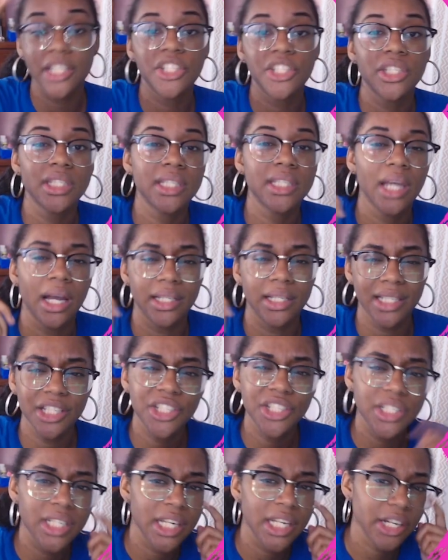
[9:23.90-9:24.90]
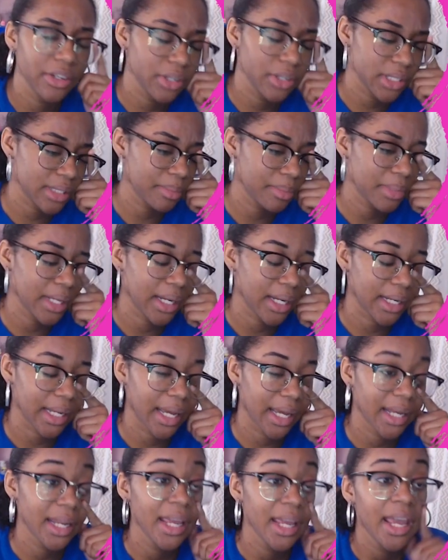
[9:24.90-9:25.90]
attention here or something like
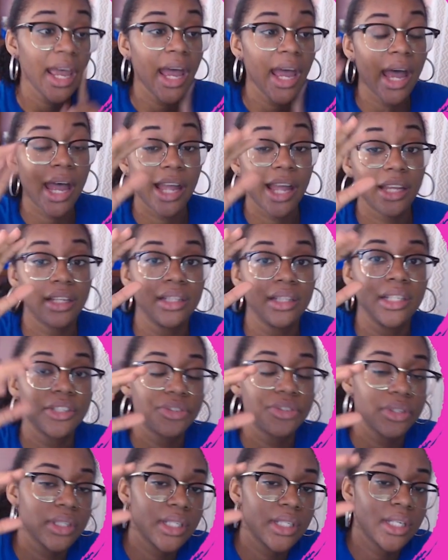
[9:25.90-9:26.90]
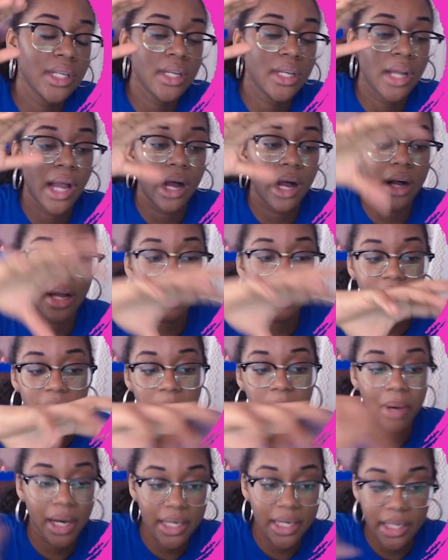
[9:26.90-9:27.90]
that, and literally
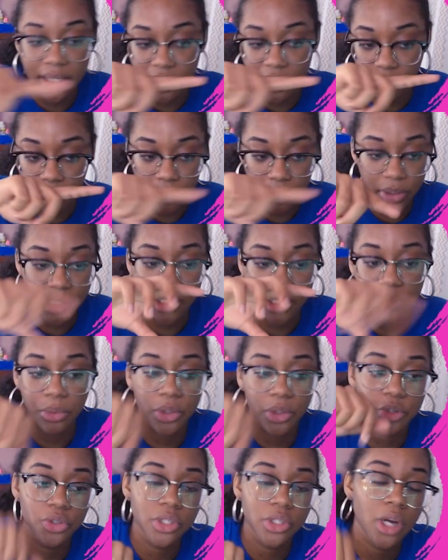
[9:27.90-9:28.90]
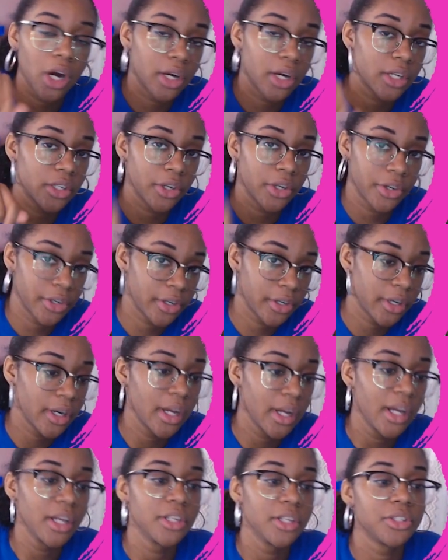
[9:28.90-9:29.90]
everybody on the opponent's team will target her.
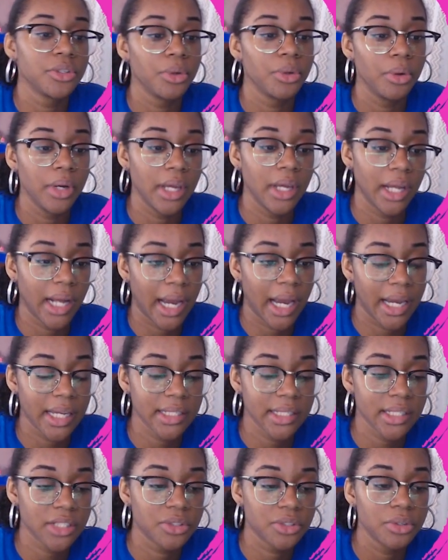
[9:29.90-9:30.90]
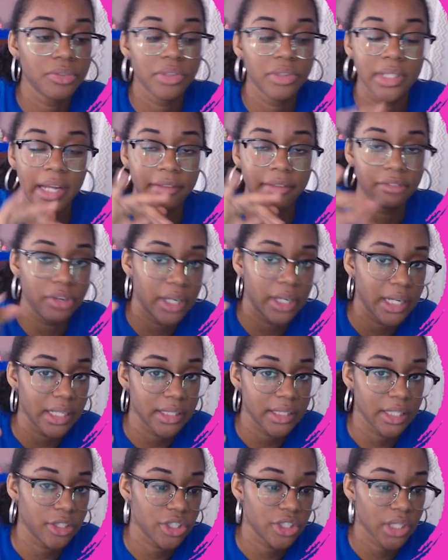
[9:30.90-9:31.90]
So I guess that's good for diverting
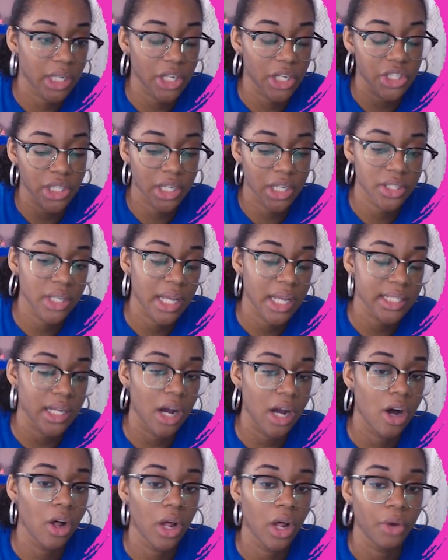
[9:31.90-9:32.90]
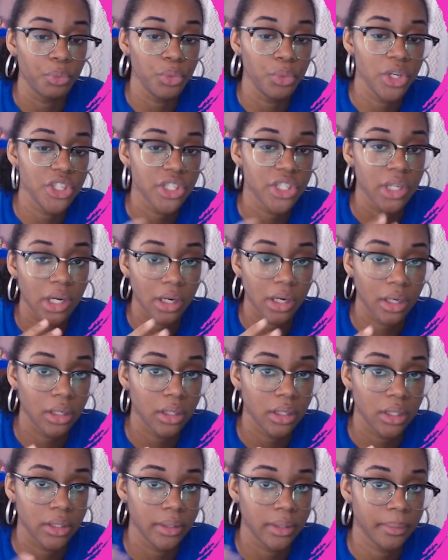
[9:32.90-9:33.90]
attention. And she also has a region
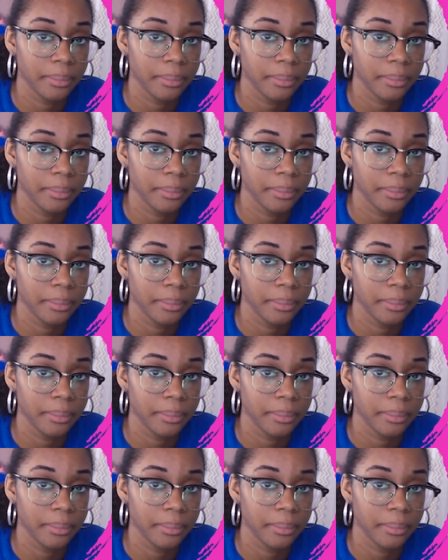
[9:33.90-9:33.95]
all